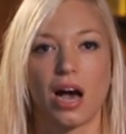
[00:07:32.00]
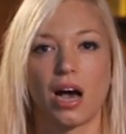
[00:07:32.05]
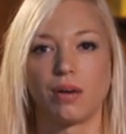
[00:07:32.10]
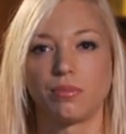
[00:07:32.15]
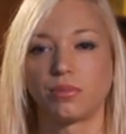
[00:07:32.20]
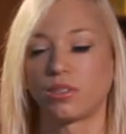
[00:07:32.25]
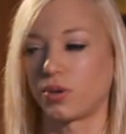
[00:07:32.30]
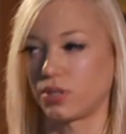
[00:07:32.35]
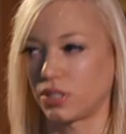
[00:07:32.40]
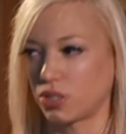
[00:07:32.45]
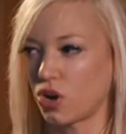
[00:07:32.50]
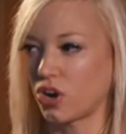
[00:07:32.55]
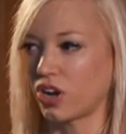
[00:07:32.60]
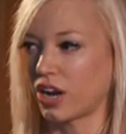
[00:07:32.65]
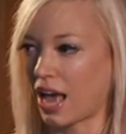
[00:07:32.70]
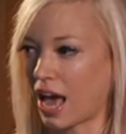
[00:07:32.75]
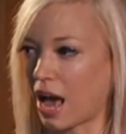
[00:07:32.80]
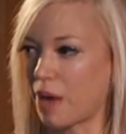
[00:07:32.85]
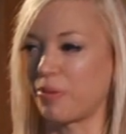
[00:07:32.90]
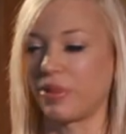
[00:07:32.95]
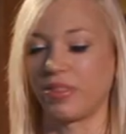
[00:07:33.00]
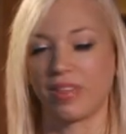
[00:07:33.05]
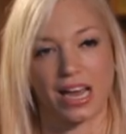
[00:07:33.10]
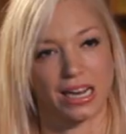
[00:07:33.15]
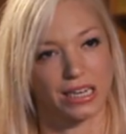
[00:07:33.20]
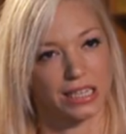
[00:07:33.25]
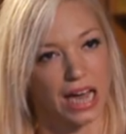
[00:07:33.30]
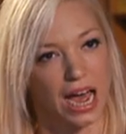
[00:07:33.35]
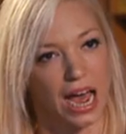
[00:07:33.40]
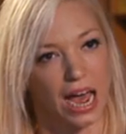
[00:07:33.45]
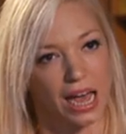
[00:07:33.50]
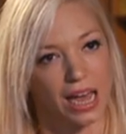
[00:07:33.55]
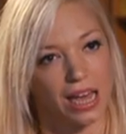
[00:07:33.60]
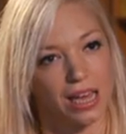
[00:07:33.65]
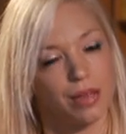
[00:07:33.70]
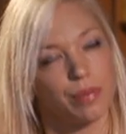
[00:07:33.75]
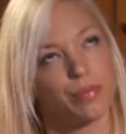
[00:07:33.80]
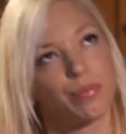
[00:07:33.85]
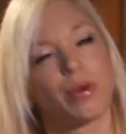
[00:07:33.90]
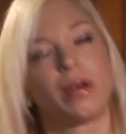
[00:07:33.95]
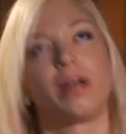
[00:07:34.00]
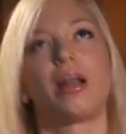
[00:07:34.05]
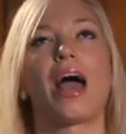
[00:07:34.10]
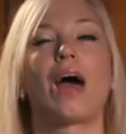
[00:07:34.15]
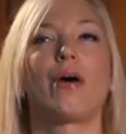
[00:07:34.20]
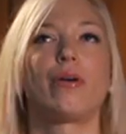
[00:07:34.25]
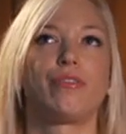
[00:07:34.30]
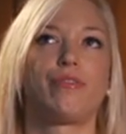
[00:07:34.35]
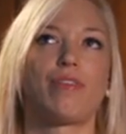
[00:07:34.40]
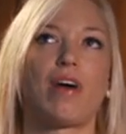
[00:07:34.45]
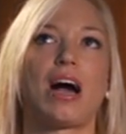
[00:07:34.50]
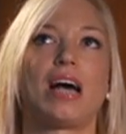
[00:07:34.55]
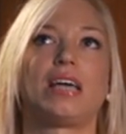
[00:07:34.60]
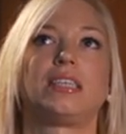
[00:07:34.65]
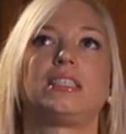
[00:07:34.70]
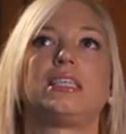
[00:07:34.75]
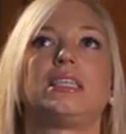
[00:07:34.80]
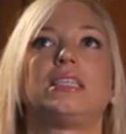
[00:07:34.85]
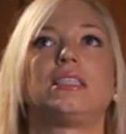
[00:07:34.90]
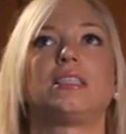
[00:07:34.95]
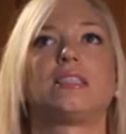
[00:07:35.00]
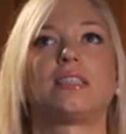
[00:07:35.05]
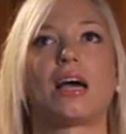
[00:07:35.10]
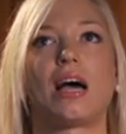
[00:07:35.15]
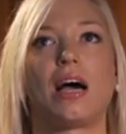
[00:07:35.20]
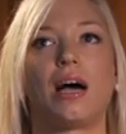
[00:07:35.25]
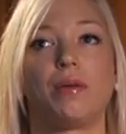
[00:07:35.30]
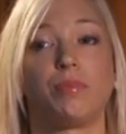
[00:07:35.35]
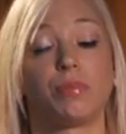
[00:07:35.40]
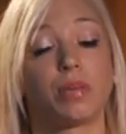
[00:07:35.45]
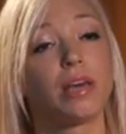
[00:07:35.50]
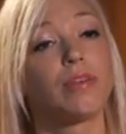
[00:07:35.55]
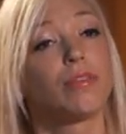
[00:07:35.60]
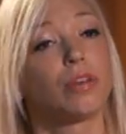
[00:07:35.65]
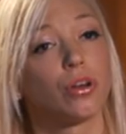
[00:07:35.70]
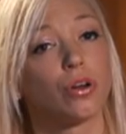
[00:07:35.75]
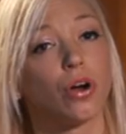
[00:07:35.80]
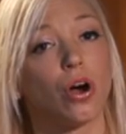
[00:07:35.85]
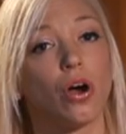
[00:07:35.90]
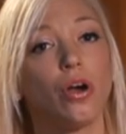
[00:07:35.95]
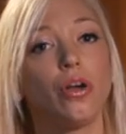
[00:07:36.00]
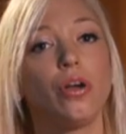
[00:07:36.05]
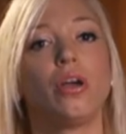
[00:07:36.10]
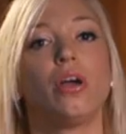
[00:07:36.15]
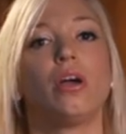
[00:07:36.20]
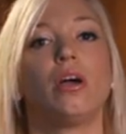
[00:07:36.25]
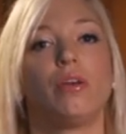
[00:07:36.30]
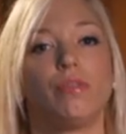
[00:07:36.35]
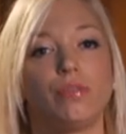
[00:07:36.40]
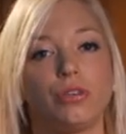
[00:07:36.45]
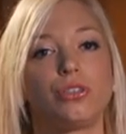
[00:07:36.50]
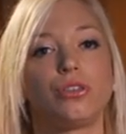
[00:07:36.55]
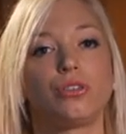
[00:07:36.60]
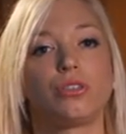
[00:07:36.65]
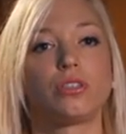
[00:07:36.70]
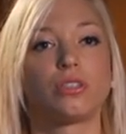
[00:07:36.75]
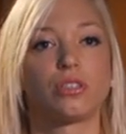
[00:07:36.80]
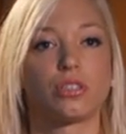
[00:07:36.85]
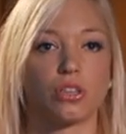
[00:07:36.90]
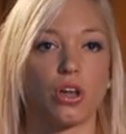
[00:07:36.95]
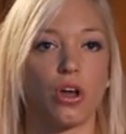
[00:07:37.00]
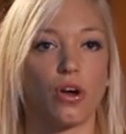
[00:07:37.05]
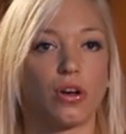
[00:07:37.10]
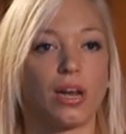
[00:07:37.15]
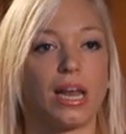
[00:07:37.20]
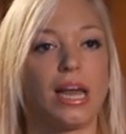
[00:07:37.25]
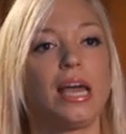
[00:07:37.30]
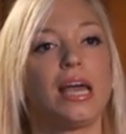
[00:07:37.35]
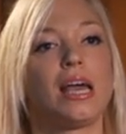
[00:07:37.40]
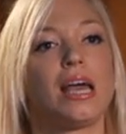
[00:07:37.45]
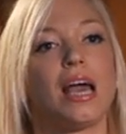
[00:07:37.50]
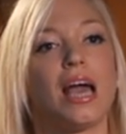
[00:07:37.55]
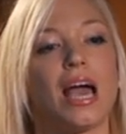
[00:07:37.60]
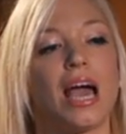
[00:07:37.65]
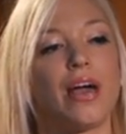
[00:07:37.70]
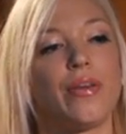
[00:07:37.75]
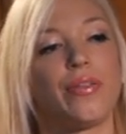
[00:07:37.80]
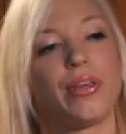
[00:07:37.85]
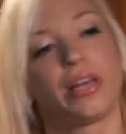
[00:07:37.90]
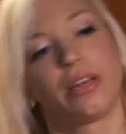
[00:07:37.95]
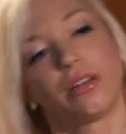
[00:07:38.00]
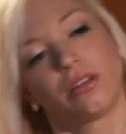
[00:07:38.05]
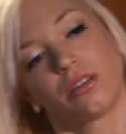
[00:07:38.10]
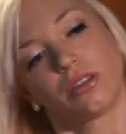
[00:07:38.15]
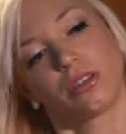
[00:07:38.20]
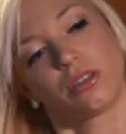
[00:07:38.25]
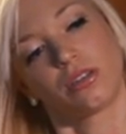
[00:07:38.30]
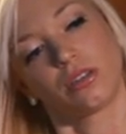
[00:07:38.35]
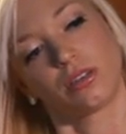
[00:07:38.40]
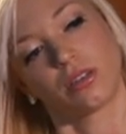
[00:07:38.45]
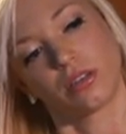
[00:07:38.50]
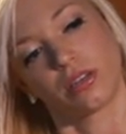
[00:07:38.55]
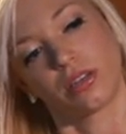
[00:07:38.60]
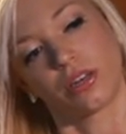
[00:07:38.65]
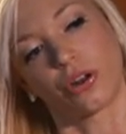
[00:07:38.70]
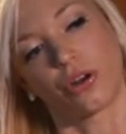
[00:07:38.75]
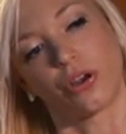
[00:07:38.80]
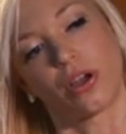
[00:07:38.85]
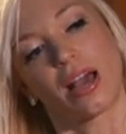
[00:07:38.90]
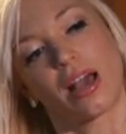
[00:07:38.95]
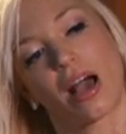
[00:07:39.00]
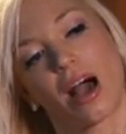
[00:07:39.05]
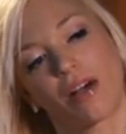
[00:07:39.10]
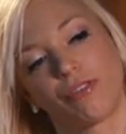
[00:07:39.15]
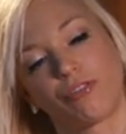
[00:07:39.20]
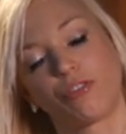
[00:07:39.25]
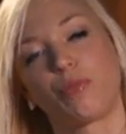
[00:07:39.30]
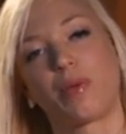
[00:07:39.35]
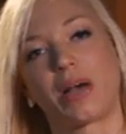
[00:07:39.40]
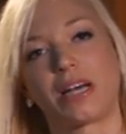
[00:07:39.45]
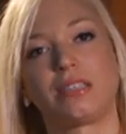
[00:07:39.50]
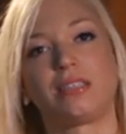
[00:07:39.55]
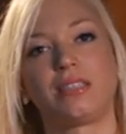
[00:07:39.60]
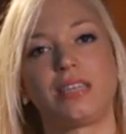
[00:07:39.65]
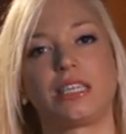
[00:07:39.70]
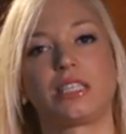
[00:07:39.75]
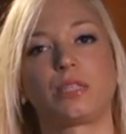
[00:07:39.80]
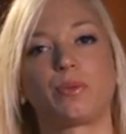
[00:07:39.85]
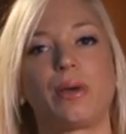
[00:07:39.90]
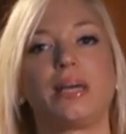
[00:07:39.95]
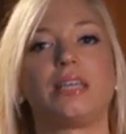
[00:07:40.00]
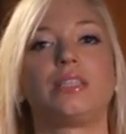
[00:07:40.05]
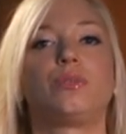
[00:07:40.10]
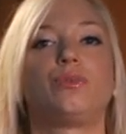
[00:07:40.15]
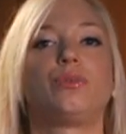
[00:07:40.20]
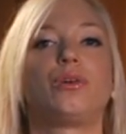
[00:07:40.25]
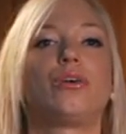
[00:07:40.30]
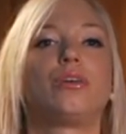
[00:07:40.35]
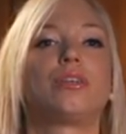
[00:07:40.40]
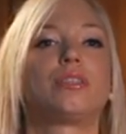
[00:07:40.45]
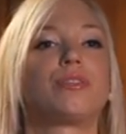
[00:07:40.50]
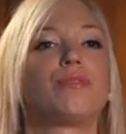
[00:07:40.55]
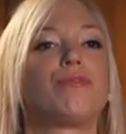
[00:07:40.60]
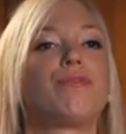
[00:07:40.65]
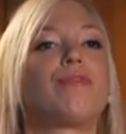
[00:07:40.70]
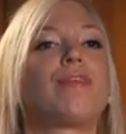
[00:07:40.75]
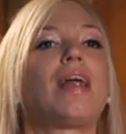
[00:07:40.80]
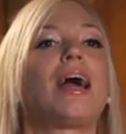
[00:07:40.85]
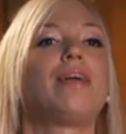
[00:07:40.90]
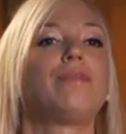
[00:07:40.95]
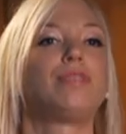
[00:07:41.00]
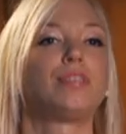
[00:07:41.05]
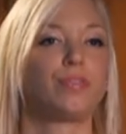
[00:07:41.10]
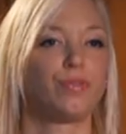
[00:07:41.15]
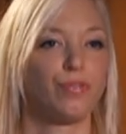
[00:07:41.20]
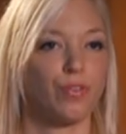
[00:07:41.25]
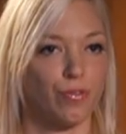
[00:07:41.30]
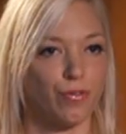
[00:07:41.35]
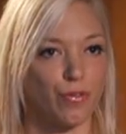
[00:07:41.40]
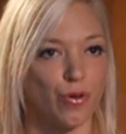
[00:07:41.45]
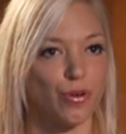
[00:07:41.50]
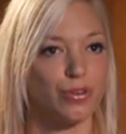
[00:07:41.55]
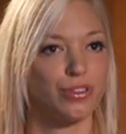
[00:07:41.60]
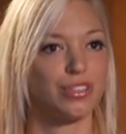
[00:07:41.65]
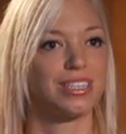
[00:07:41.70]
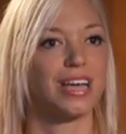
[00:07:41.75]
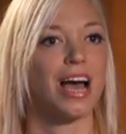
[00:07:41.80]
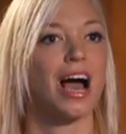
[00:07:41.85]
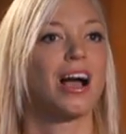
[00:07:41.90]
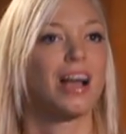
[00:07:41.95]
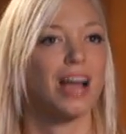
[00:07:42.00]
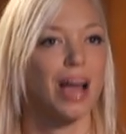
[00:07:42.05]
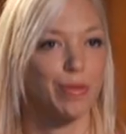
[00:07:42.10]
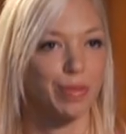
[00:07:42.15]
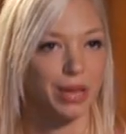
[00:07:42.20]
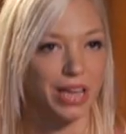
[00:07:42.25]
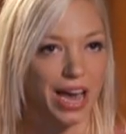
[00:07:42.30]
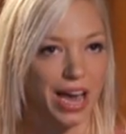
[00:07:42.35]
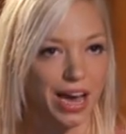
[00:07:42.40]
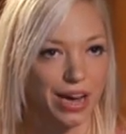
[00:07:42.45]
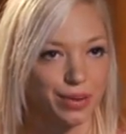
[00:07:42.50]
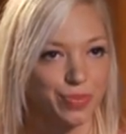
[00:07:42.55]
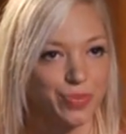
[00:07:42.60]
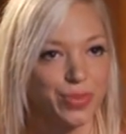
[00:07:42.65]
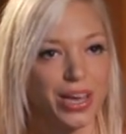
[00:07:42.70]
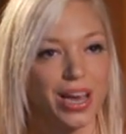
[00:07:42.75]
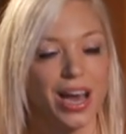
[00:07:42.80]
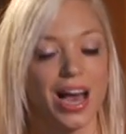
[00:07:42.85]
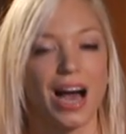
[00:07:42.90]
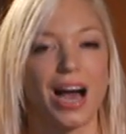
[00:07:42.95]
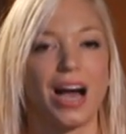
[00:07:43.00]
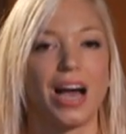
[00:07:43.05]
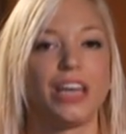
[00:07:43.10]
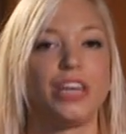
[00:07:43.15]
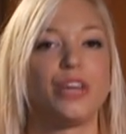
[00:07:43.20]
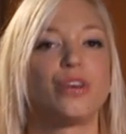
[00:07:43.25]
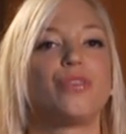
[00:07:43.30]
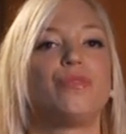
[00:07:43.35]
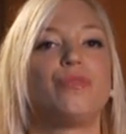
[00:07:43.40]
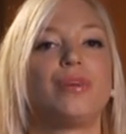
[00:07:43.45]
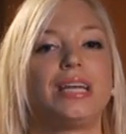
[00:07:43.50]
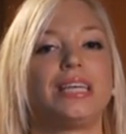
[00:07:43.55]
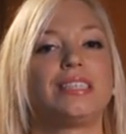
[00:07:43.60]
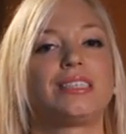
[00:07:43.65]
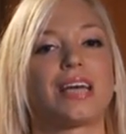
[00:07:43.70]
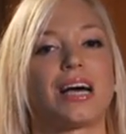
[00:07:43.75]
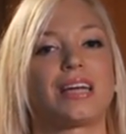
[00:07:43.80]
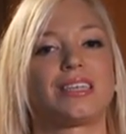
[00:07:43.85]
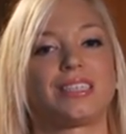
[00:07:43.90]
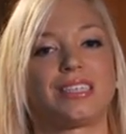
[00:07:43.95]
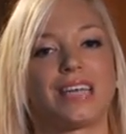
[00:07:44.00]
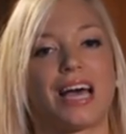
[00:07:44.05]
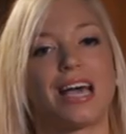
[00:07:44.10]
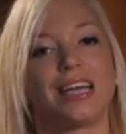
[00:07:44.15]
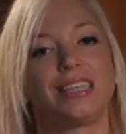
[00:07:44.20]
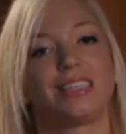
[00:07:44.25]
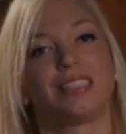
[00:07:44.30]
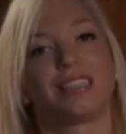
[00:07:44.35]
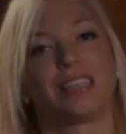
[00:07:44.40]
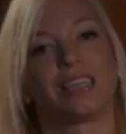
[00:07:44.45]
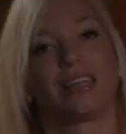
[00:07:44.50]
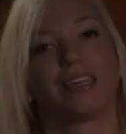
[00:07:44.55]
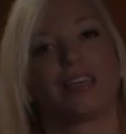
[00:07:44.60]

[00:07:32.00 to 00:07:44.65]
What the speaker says: So it's not going to happen that day, but our advice is give it a go, reduce it slowly, and then after about 6 weeks, you'll notice the flavours of your food start coming out, and you can really start to taste it.